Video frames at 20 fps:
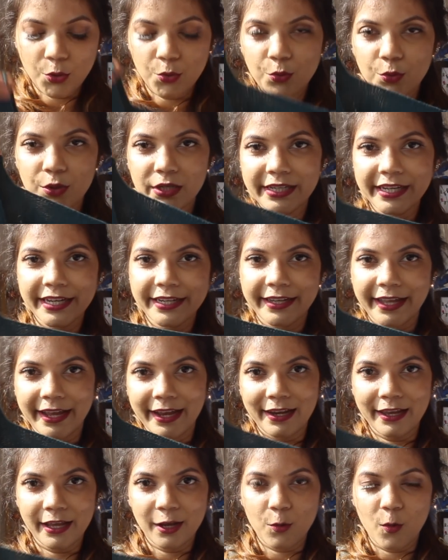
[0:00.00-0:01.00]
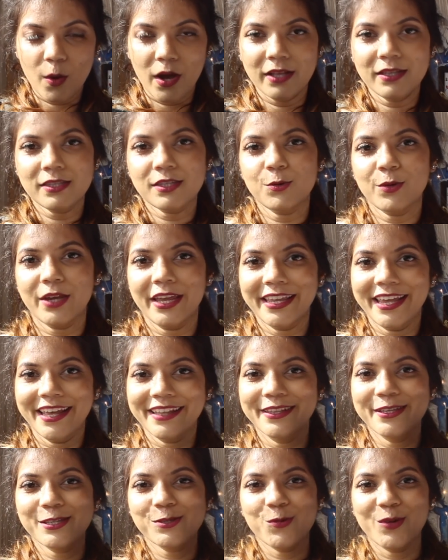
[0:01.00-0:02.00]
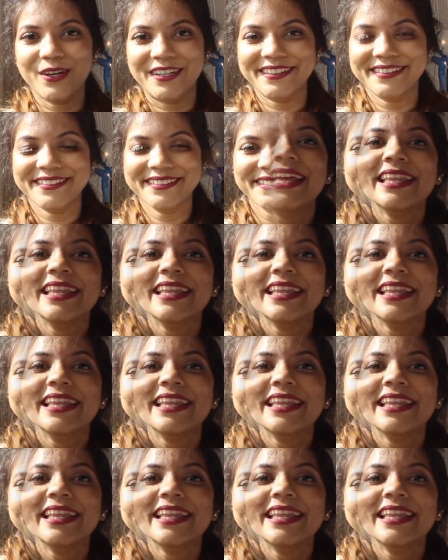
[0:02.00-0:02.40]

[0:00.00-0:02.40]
cool detailing ones, you can get this one.